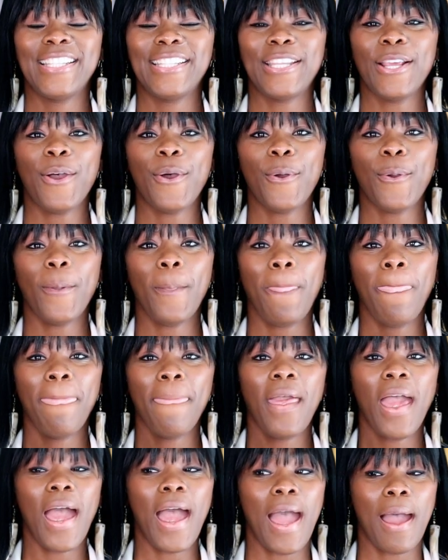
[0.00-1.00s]
So
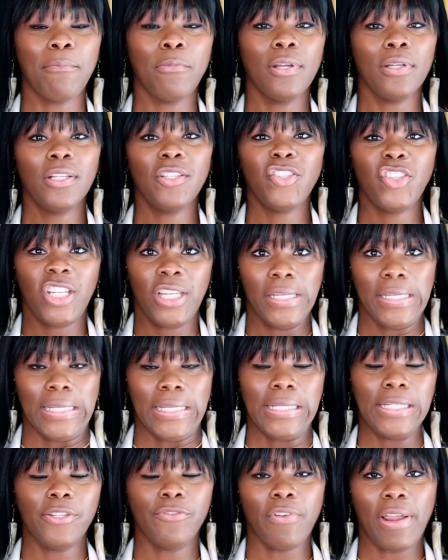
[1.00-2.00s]
I'm gonna
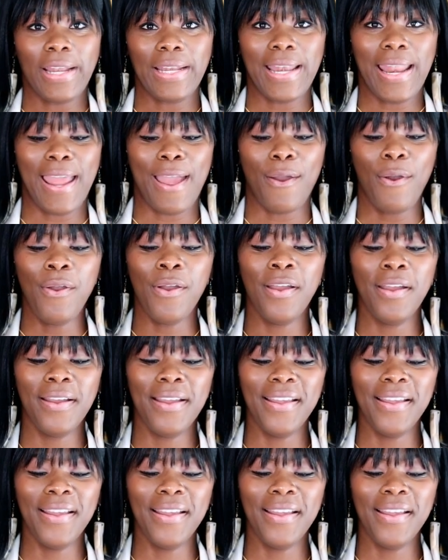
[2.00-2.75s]
cheese right now.